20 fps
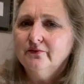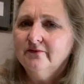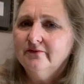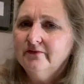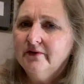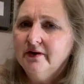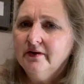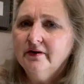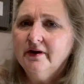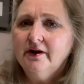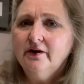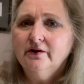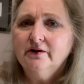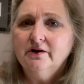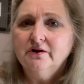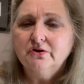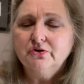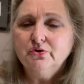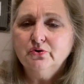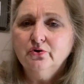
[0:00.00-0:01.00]
very good
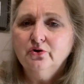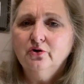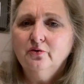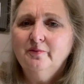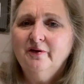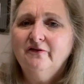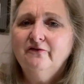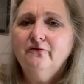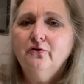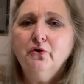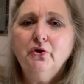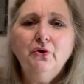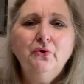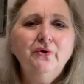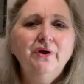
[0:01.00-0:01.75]
control before you